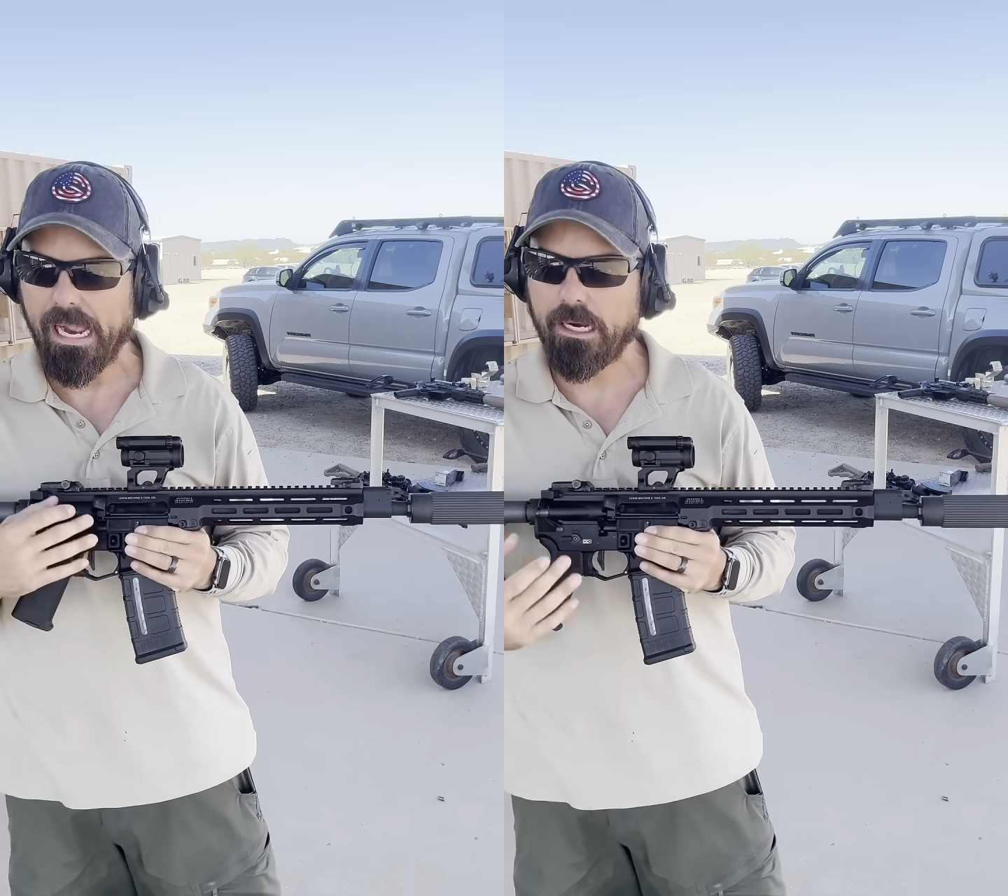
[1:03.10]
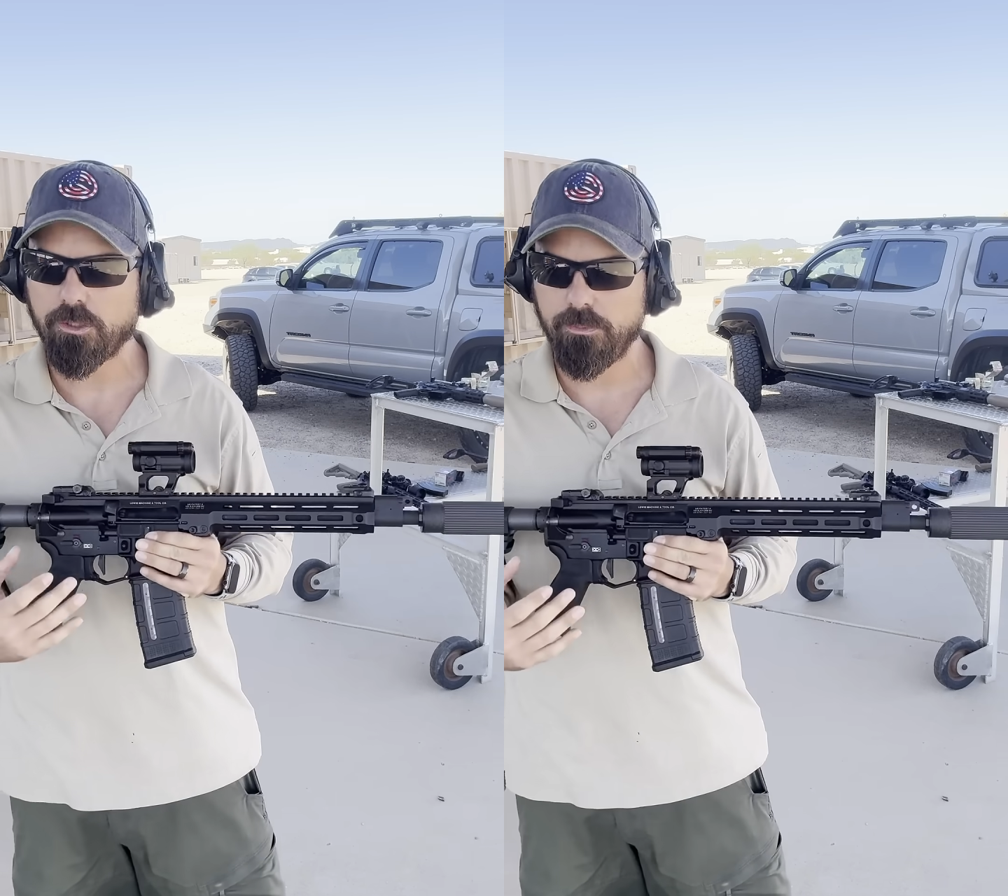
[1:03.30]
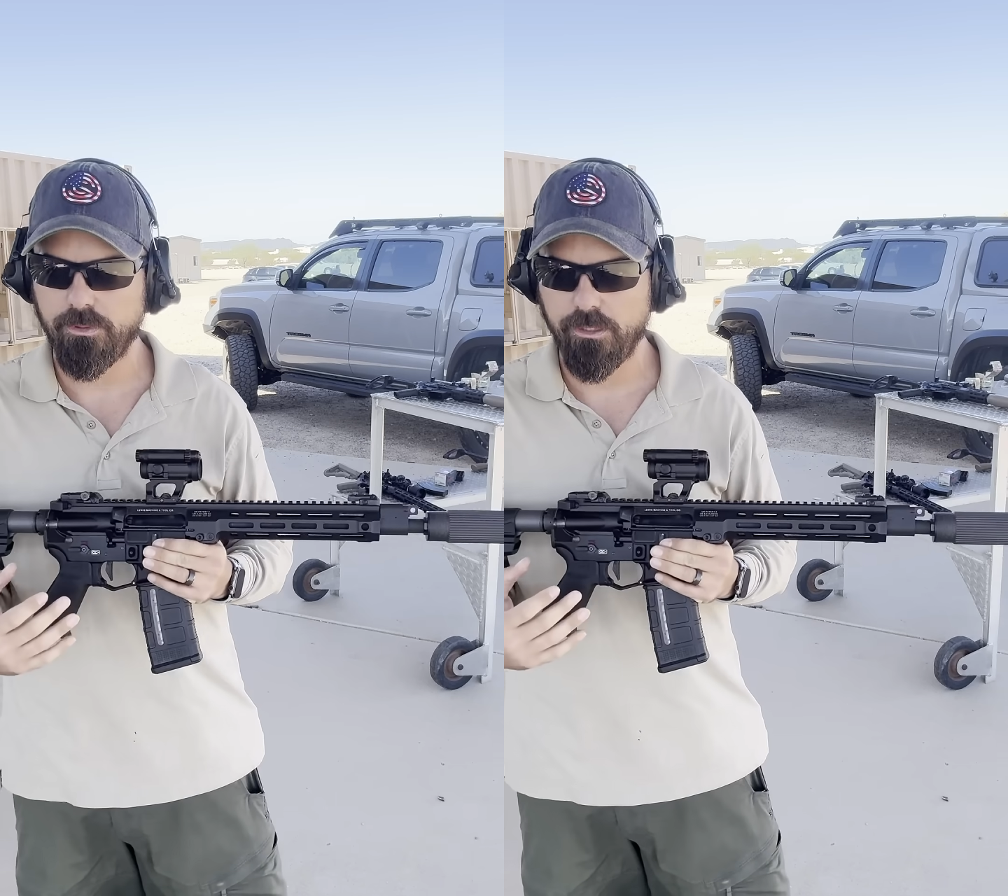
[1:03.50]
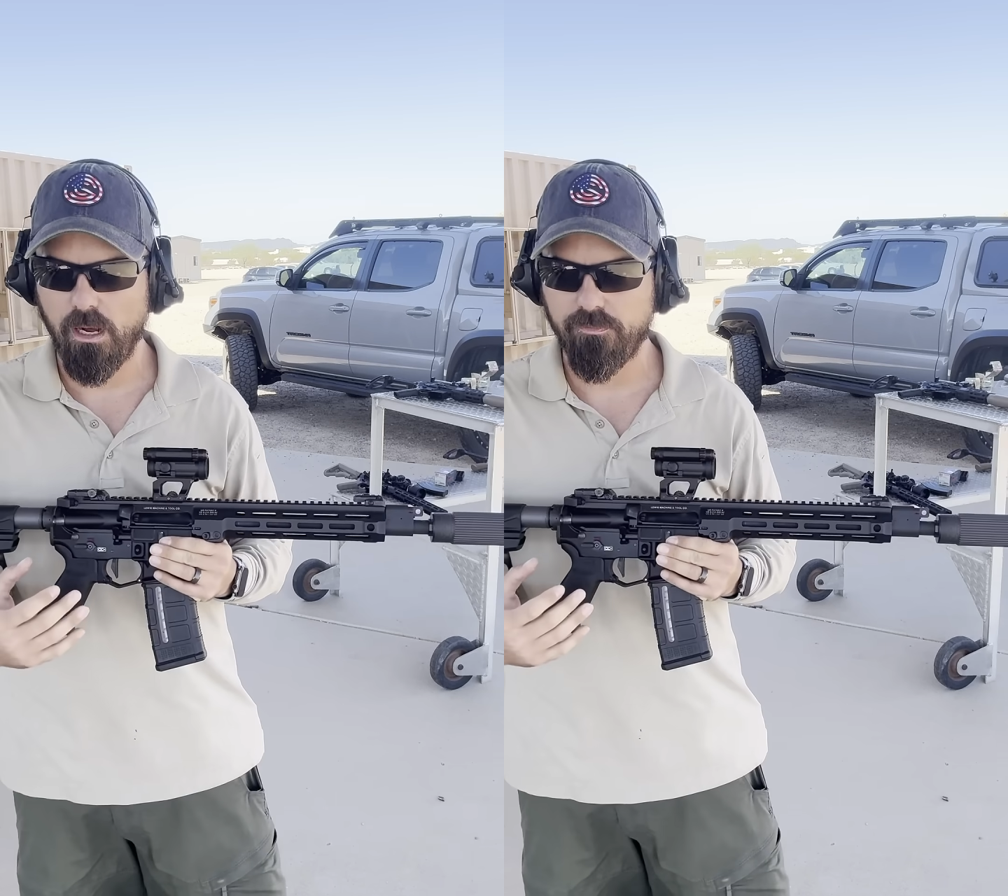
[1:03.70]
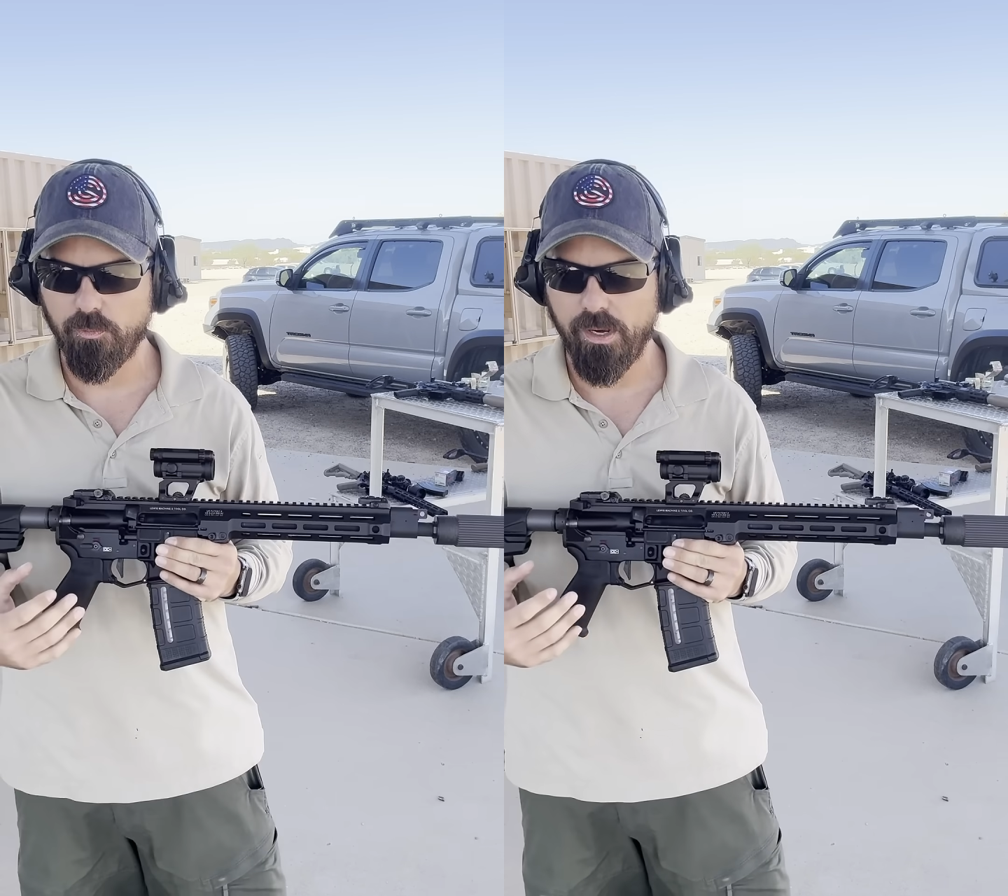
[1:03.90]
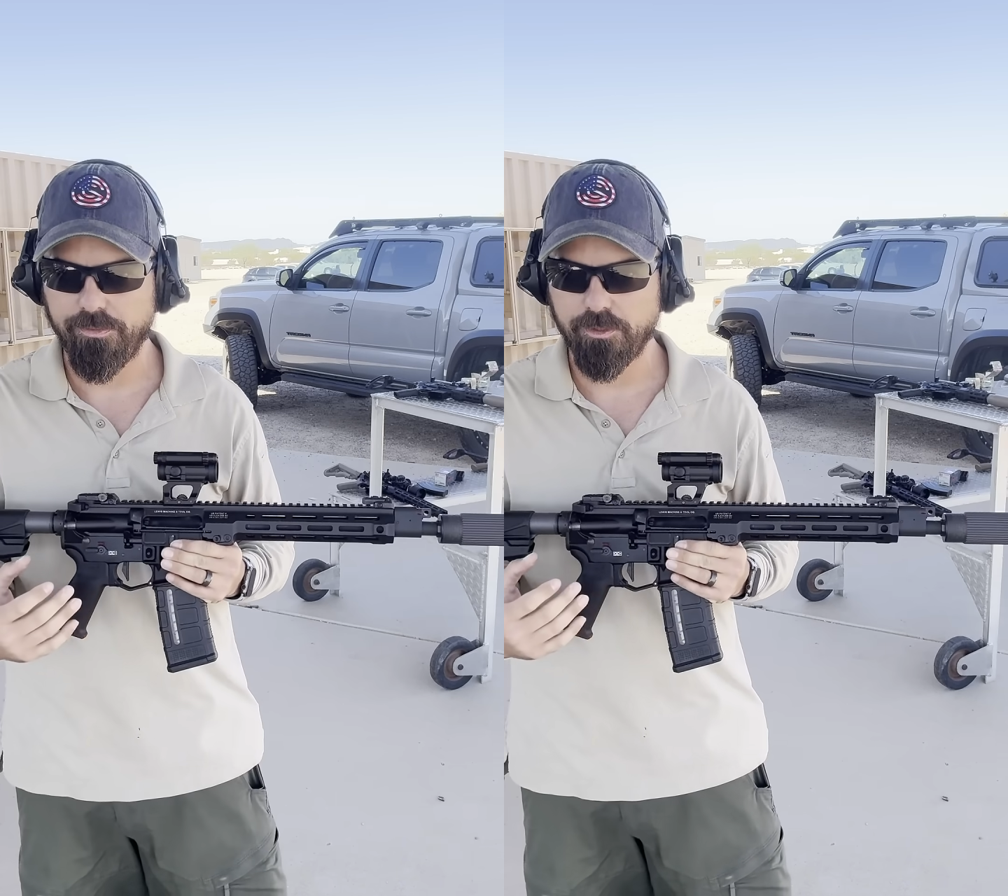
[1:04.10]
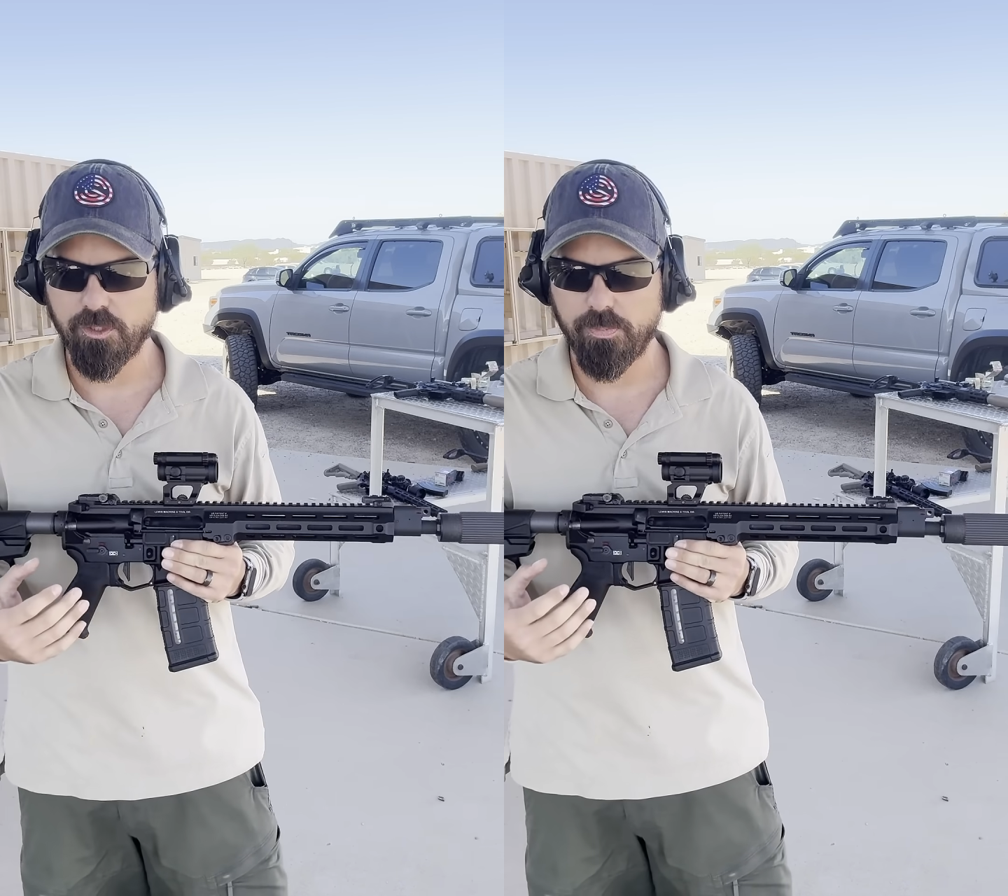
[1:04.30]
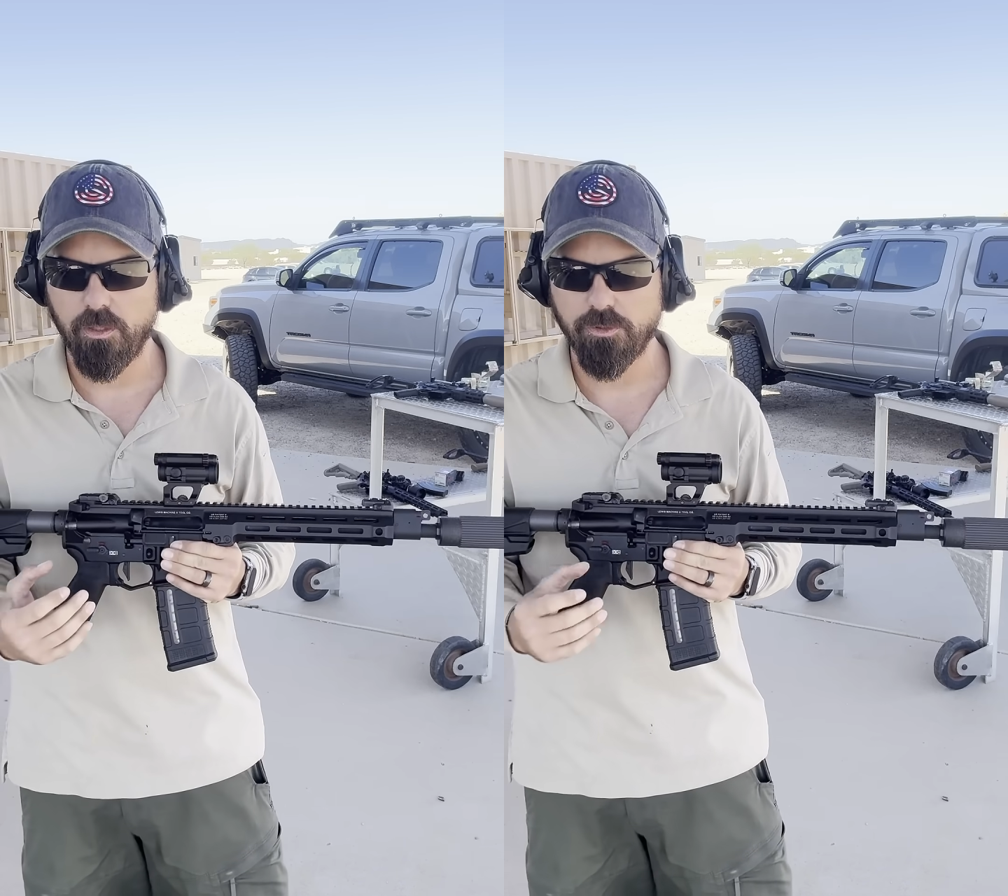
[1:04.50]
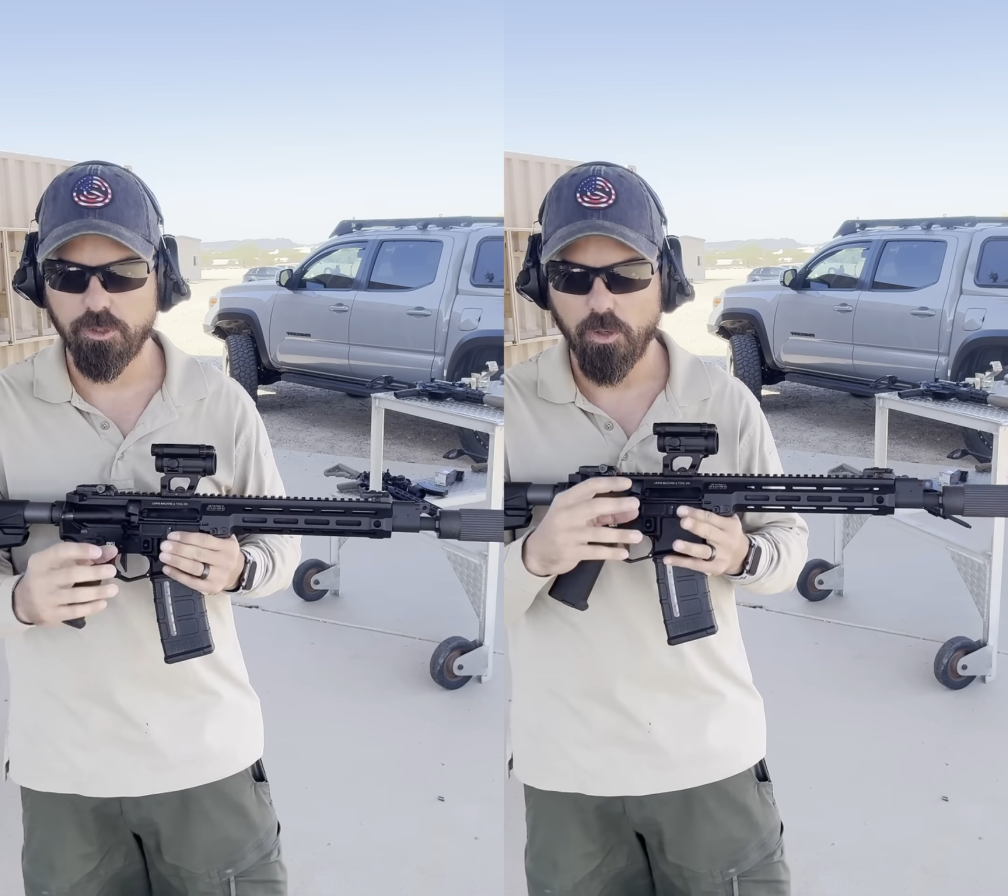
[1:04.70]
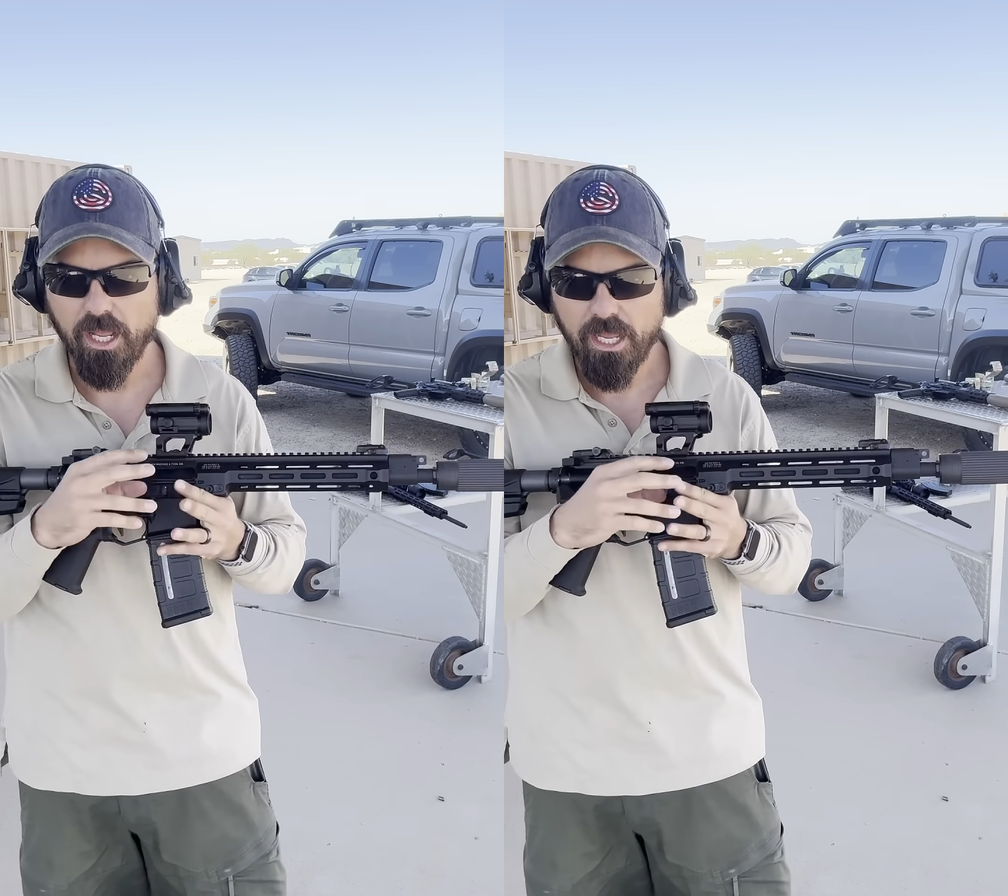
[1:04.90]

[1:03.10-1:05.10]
actually bleed off the way they're supposed to.